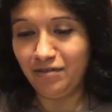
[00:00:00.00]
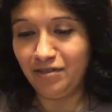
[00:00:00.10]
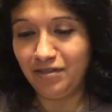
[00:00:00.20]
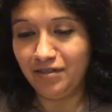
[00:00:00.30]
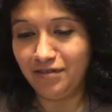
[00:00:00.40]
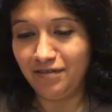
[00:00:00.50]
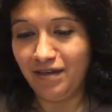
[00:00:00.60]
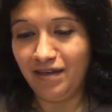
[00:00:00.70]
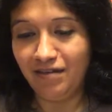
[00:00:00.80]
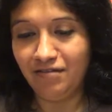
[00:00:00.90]
to
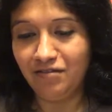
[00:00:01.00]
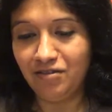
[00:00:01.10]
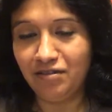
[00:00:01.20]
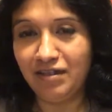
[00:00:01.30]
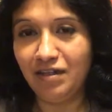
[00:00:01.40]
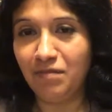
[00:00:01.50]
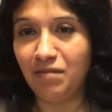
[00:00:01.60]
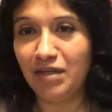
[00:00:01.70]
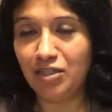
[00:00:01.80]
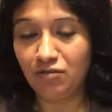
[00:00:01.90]
handle drinking it, but I
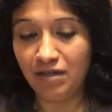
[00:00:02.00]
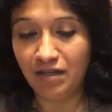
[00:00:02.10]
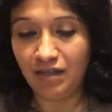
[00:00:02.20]
might try it.